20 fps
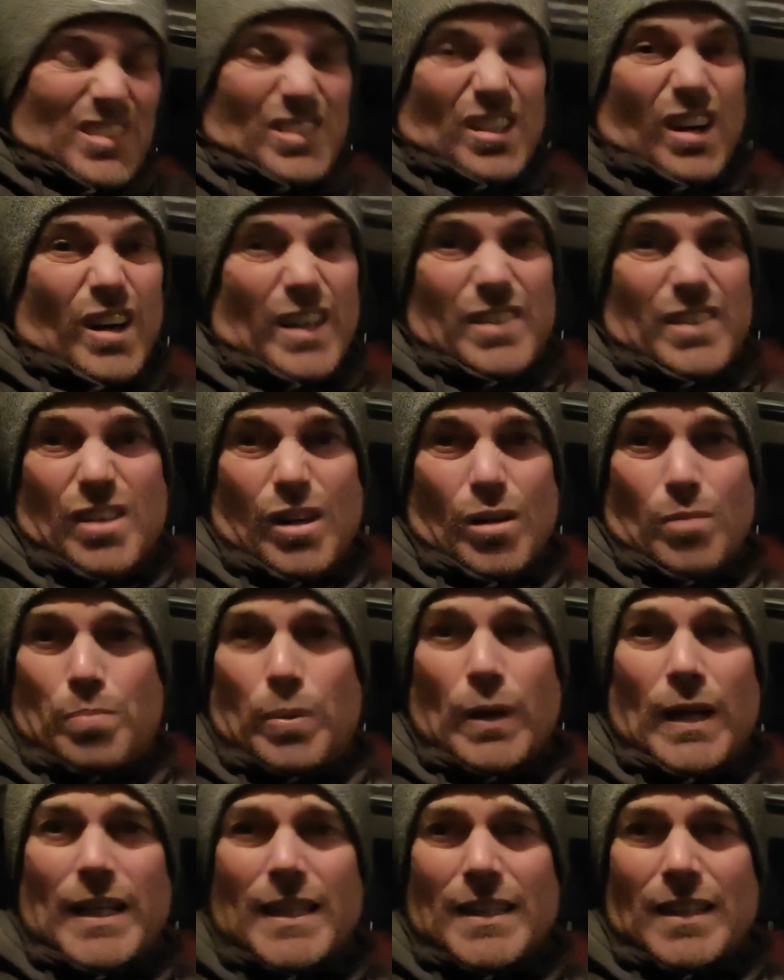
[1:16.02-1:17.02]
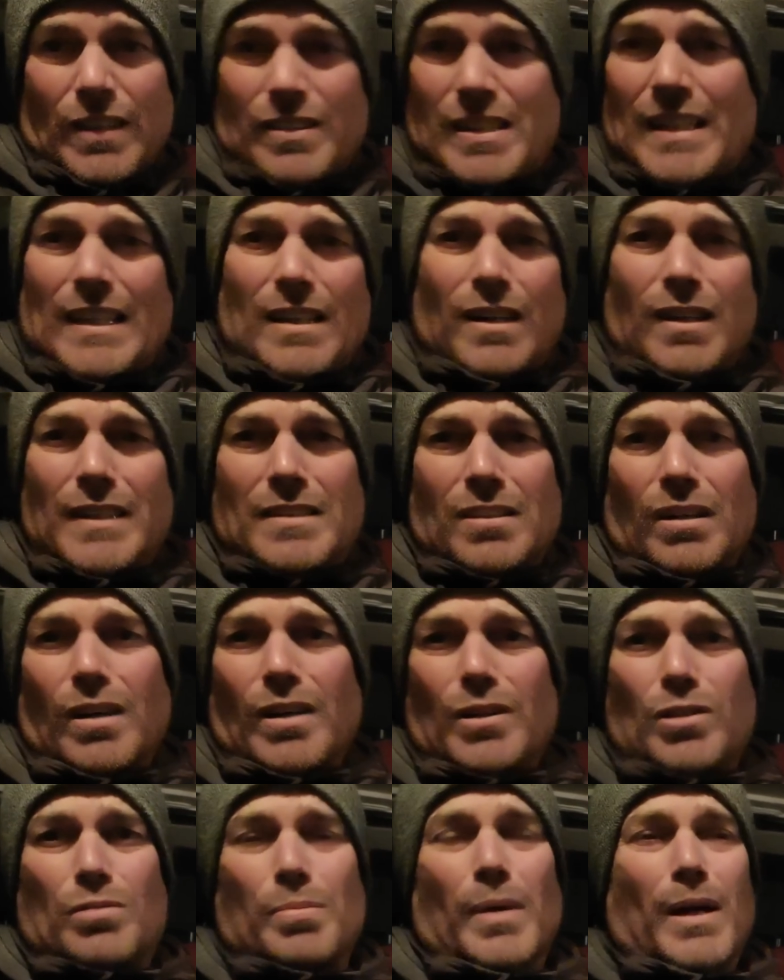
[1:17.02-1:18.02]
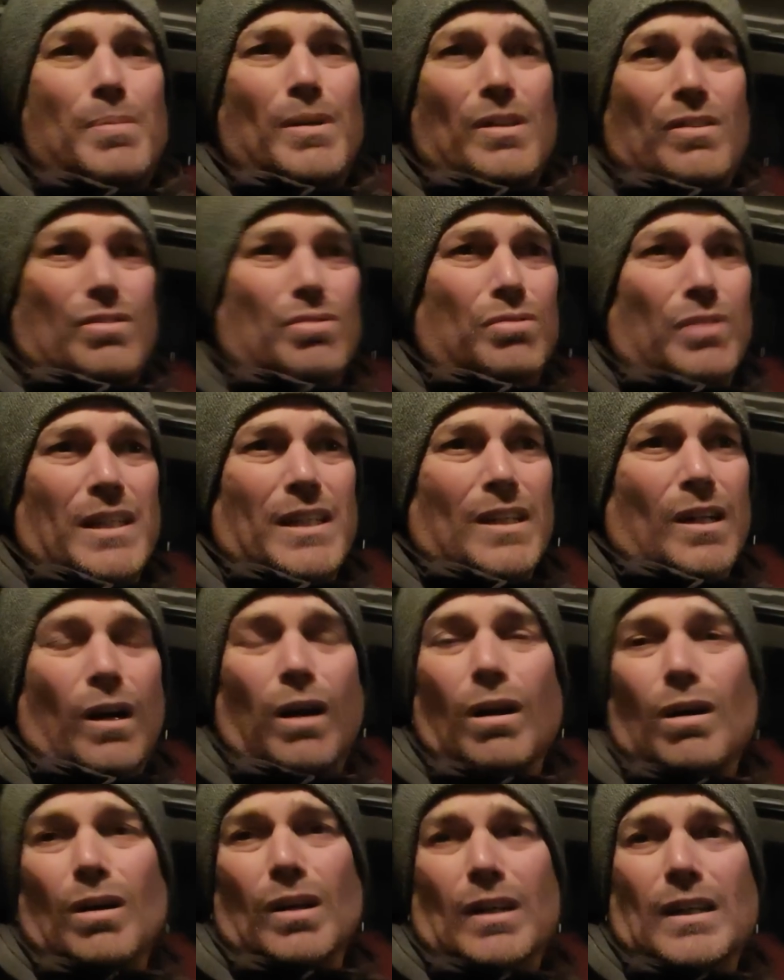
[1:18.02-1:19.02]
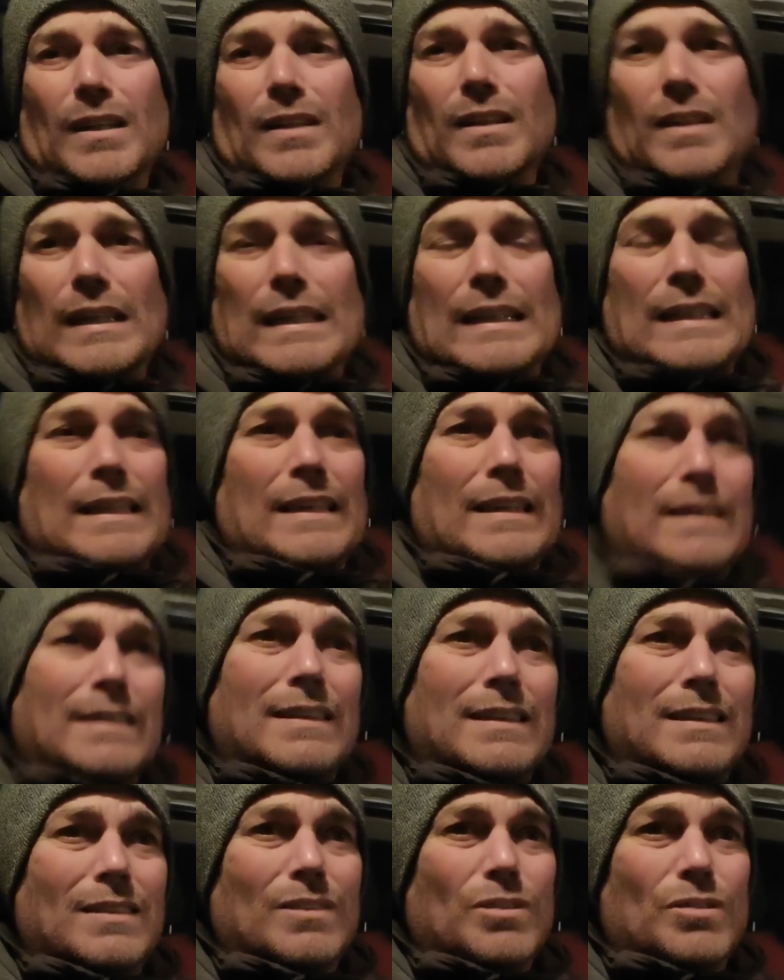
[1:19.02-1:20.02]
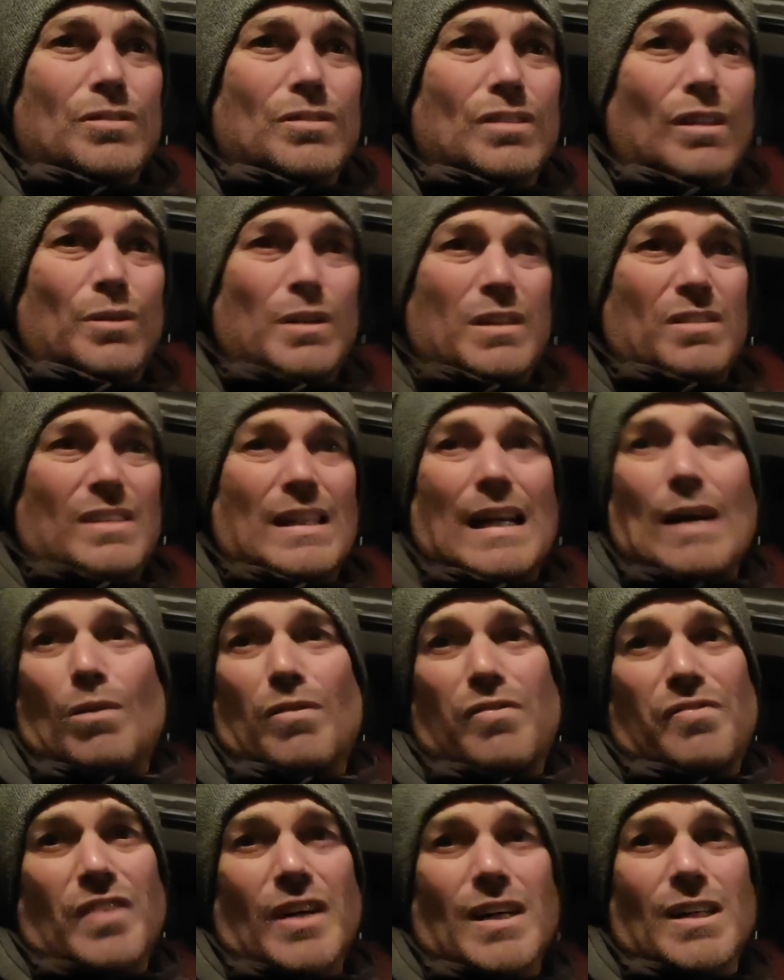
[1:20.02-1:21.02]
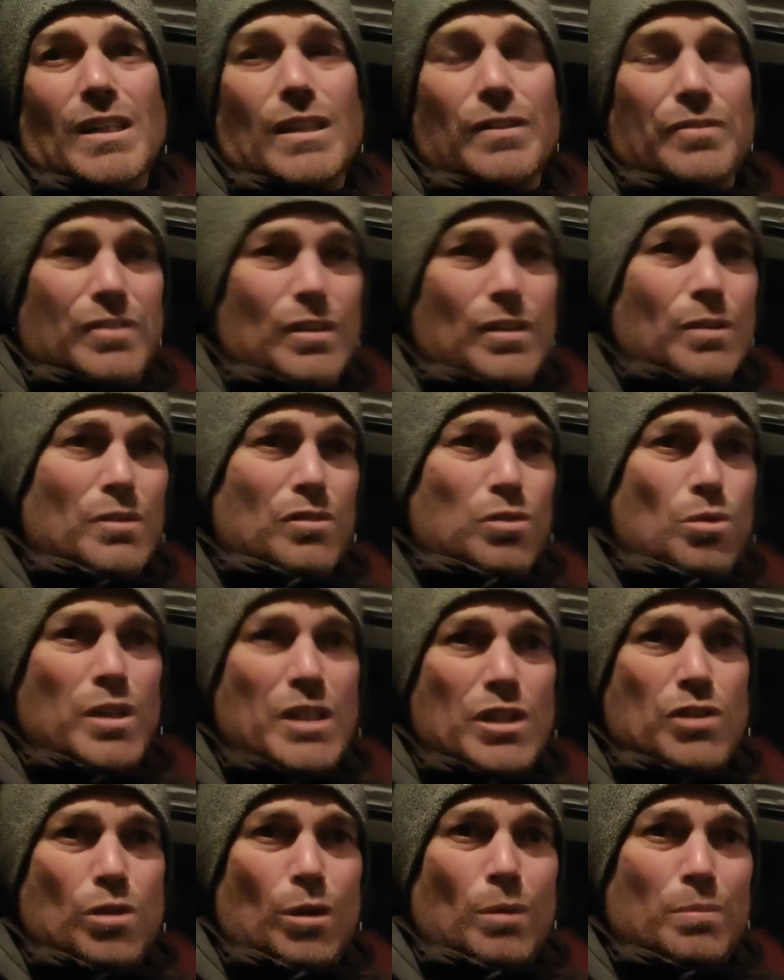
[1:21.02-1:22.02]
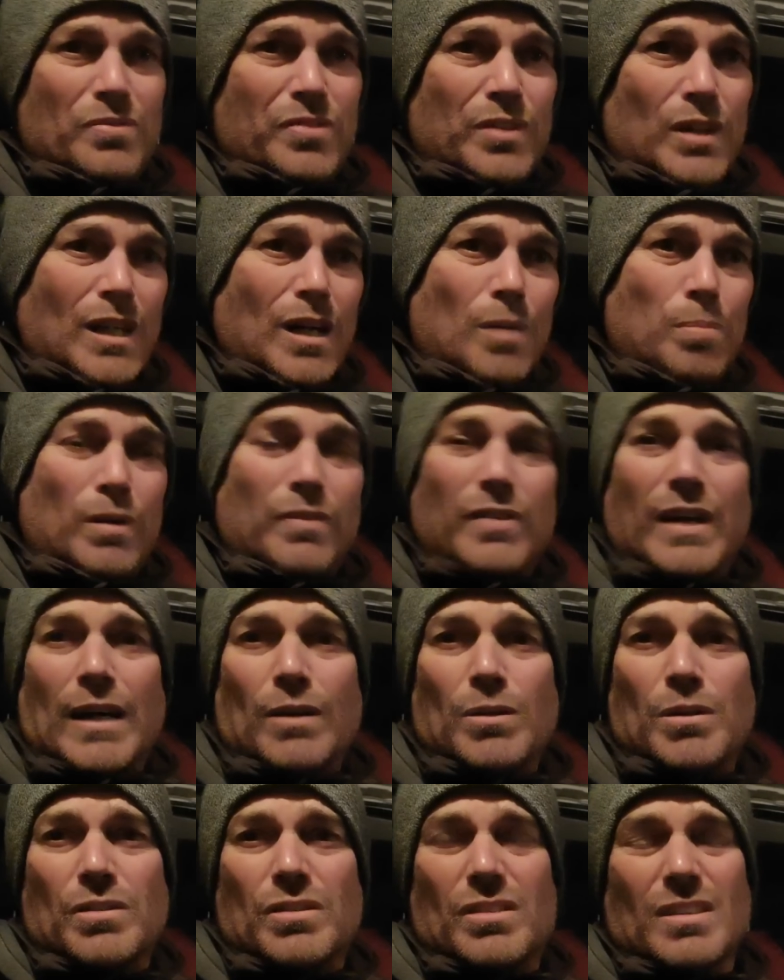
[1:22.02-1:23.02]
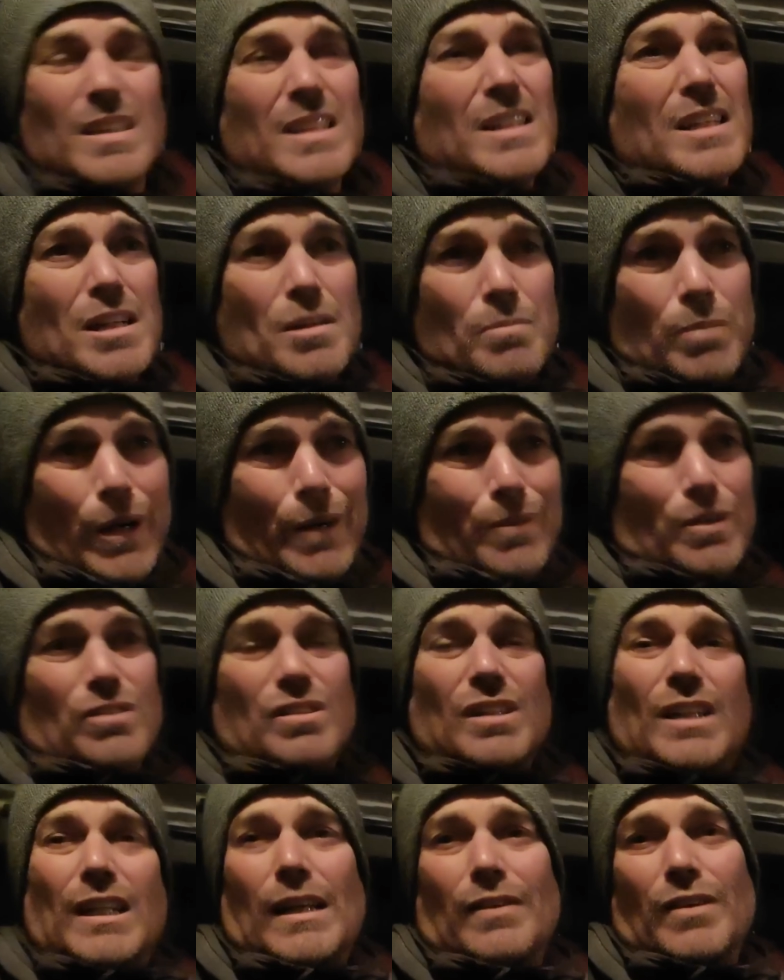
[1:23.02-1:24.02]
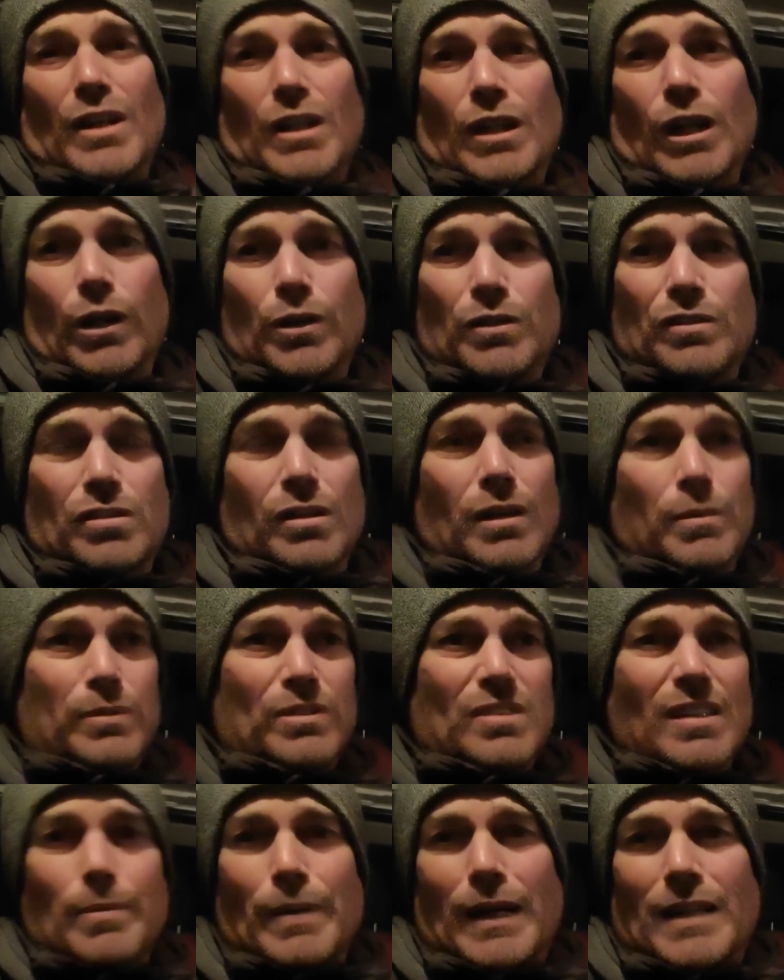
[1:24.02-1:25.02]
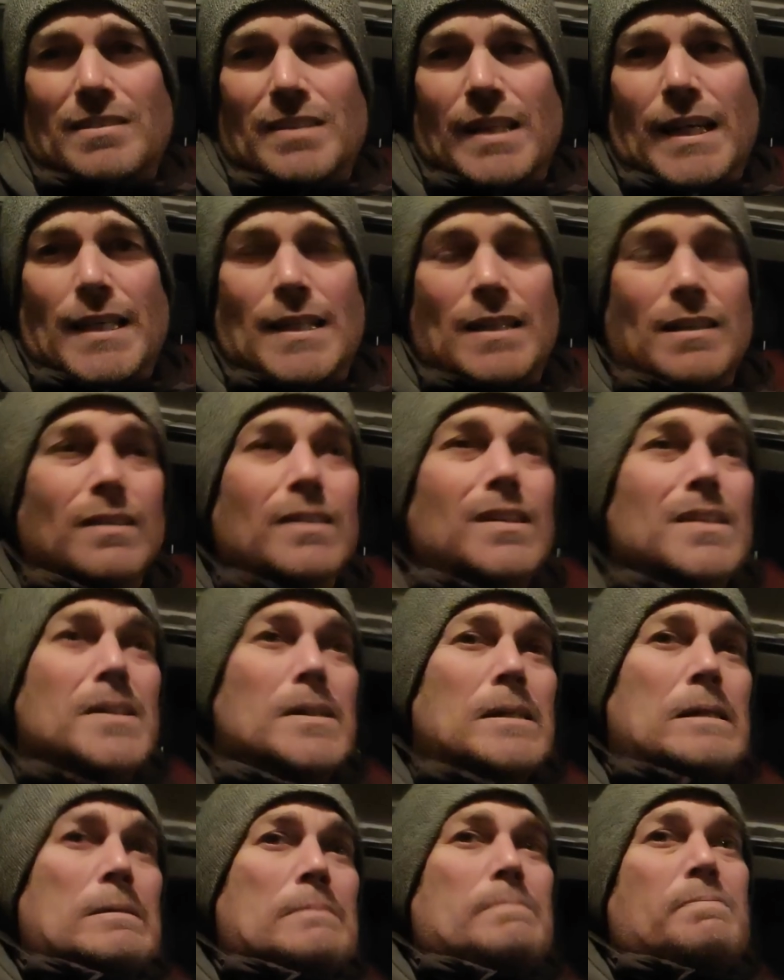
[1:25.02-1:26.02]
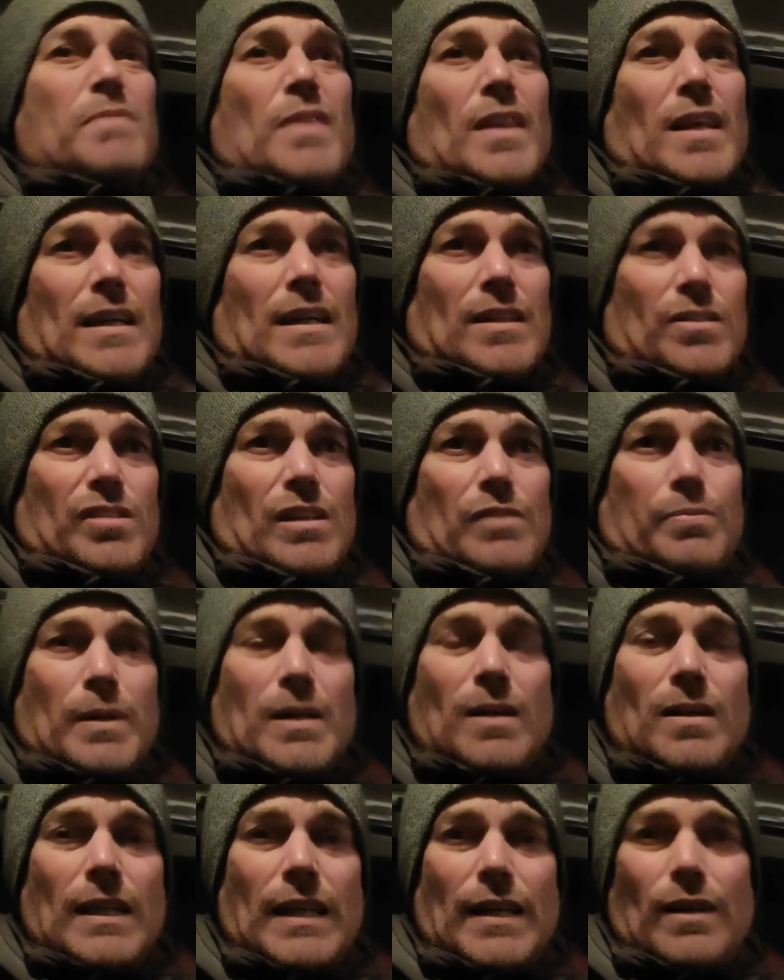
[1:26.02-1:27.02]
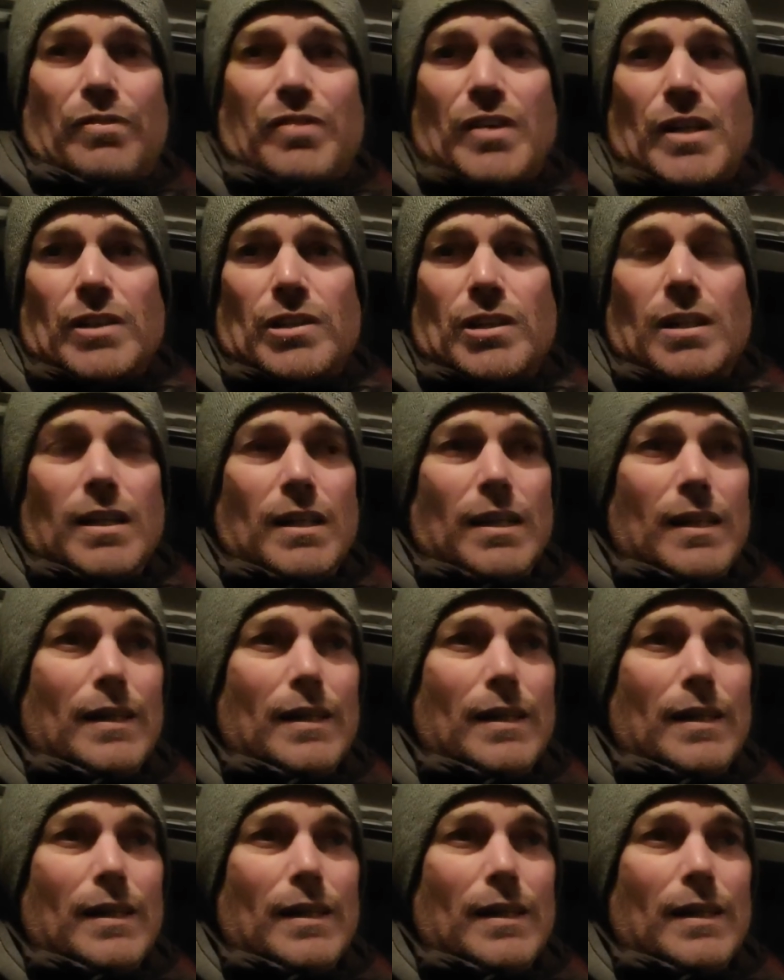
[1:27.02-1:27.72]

Tides aren't brilliant. I think high tide is maybe 3 o'clock, so it's now 5, so it's already dropped for a couple of hours. But I'm just going to give it a go until about 10 and see if we can't get a fish.